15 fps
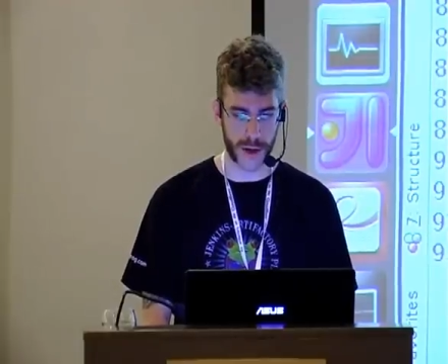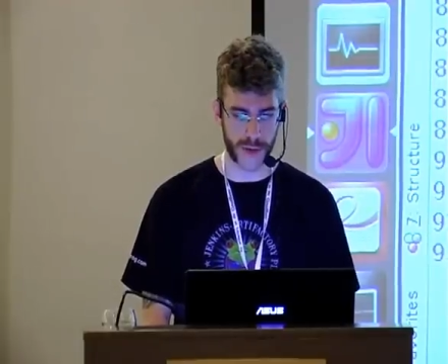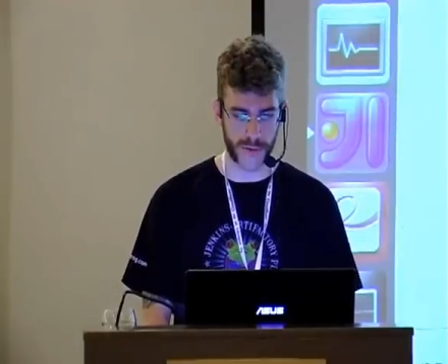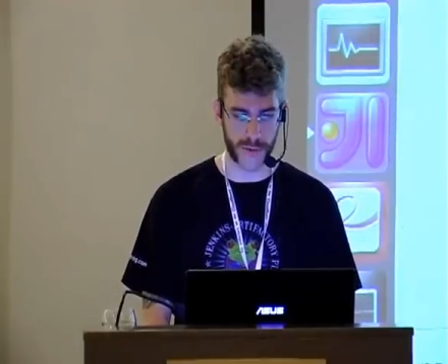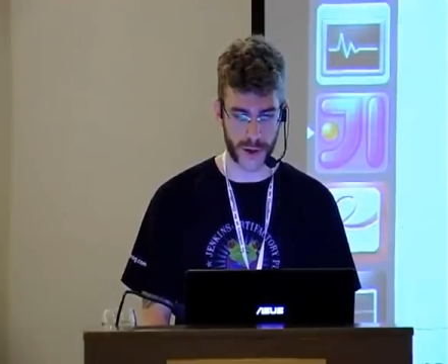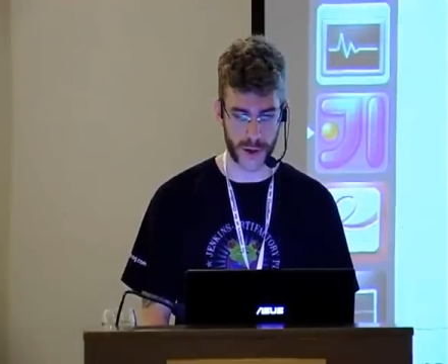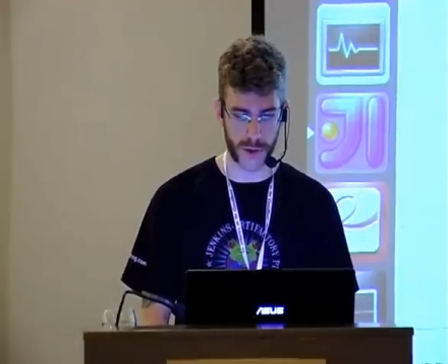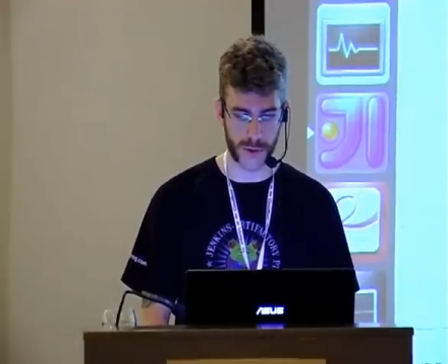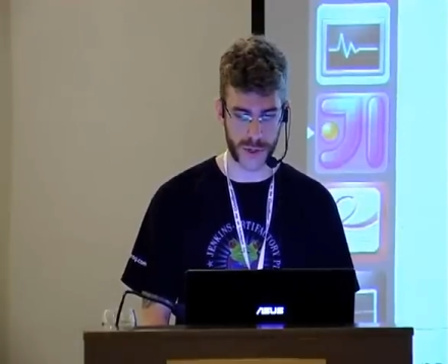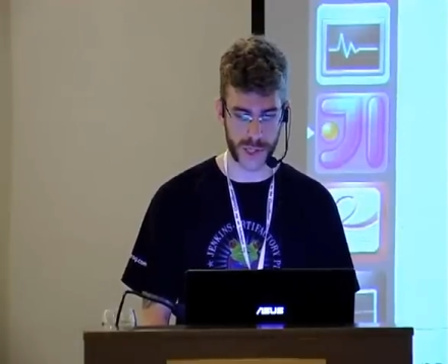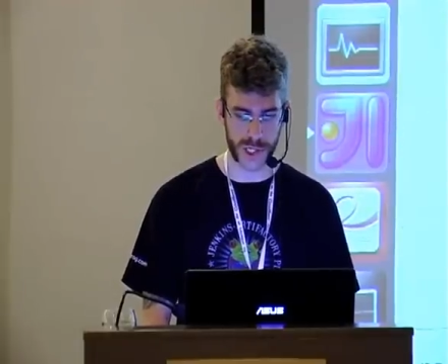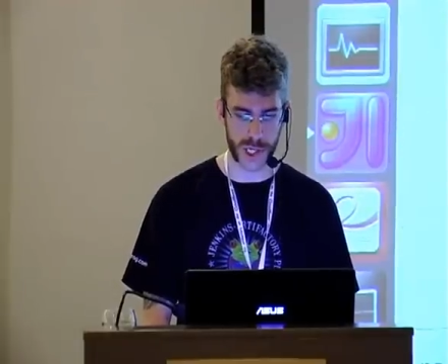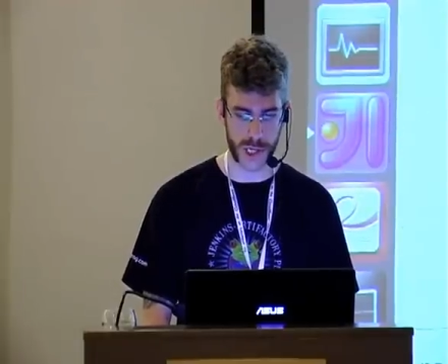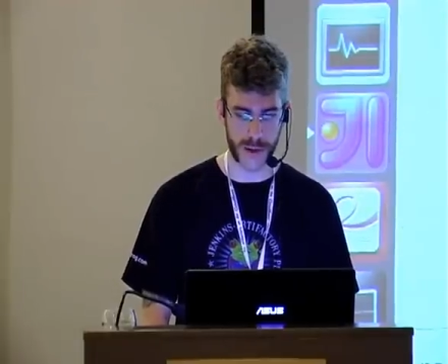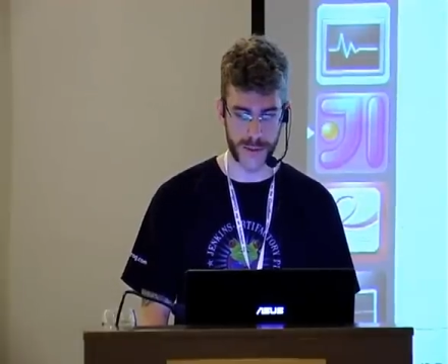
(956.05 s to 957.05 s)
If I go and
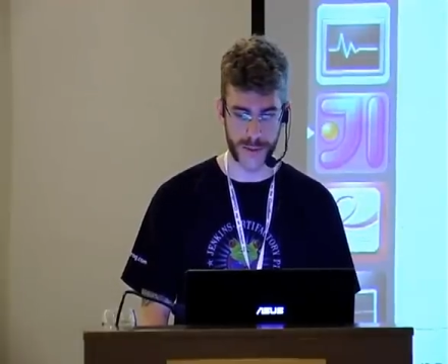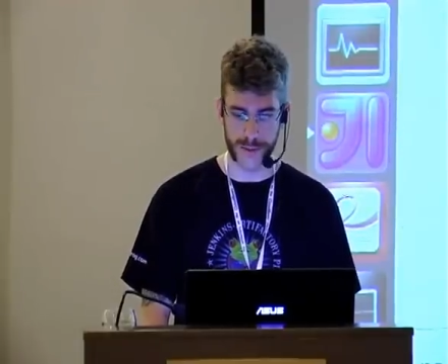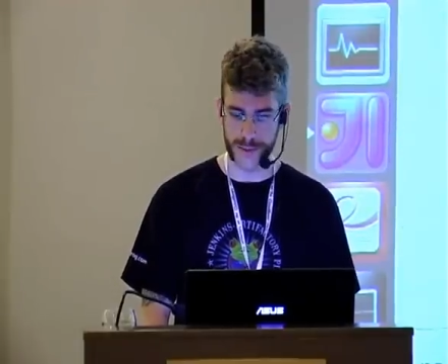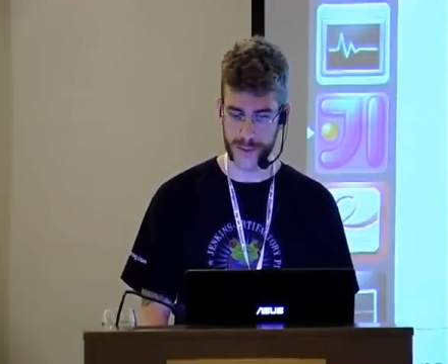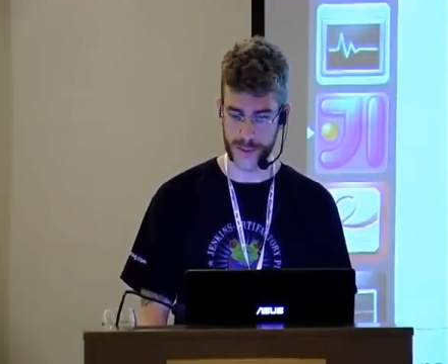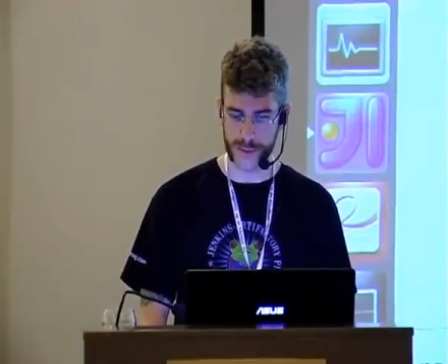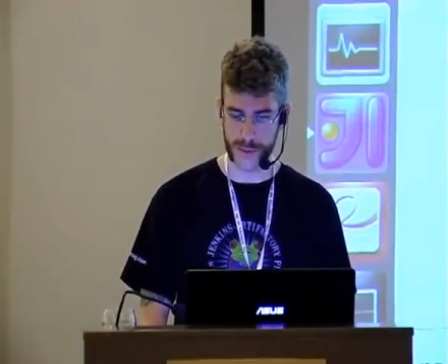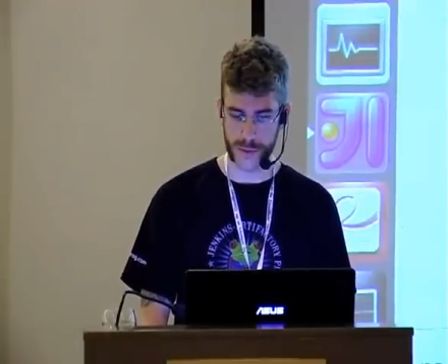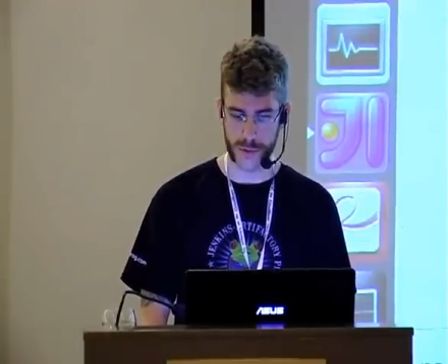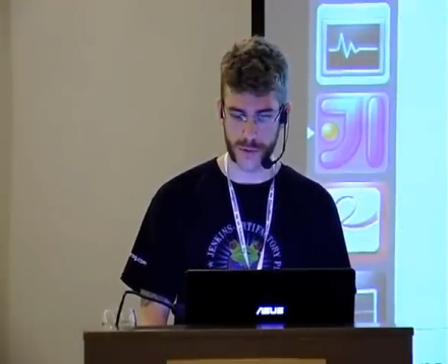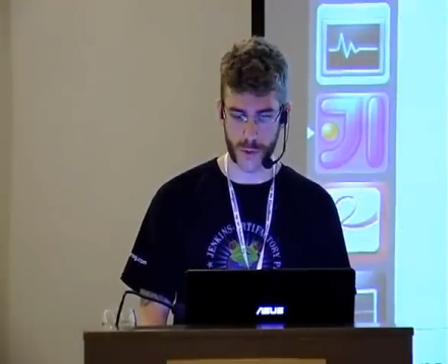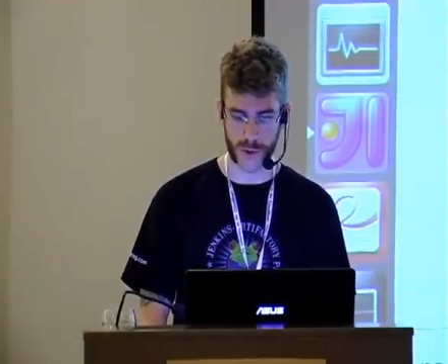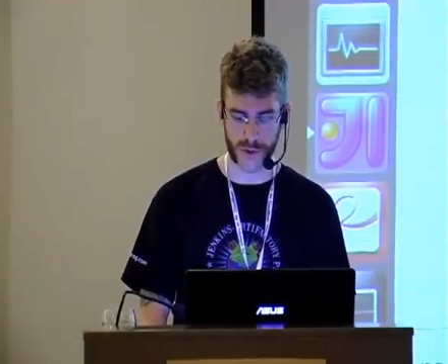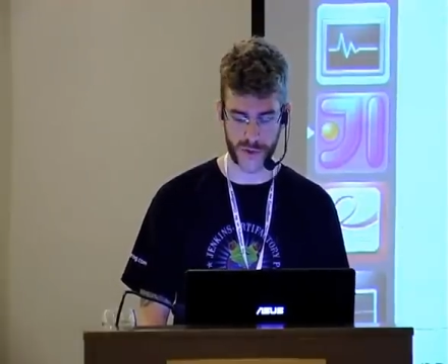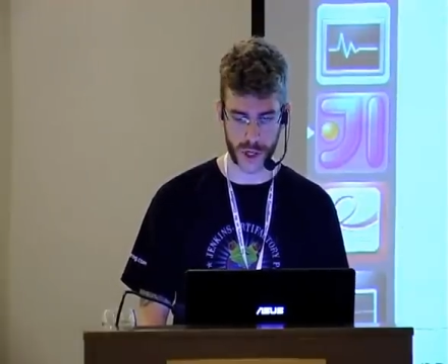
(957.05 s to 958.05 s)
see
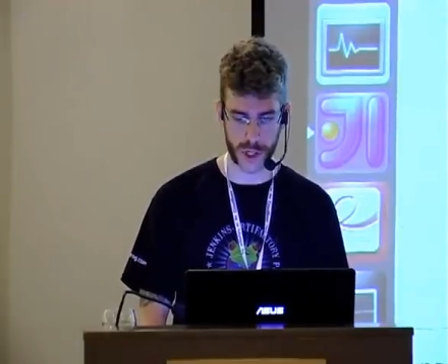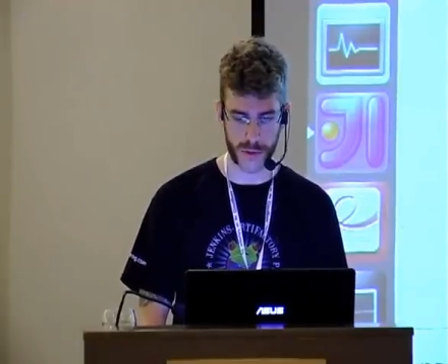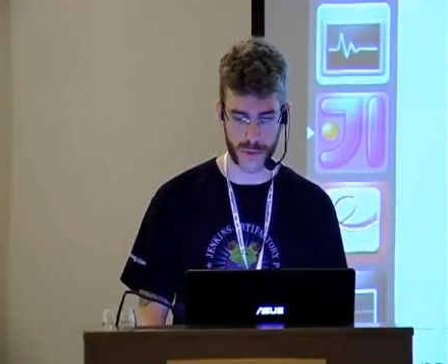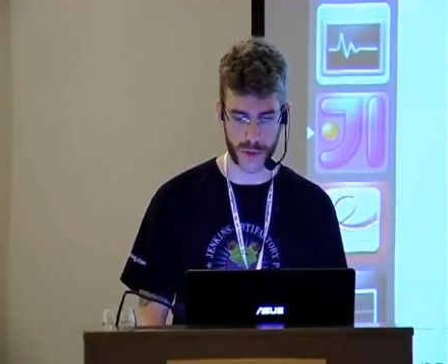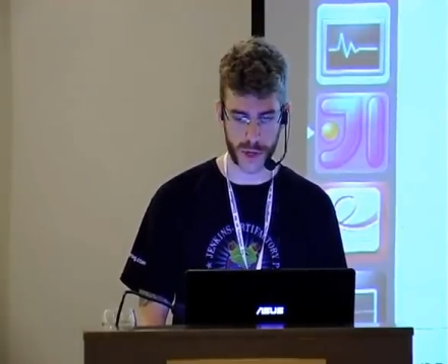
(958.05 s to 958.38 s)
motivation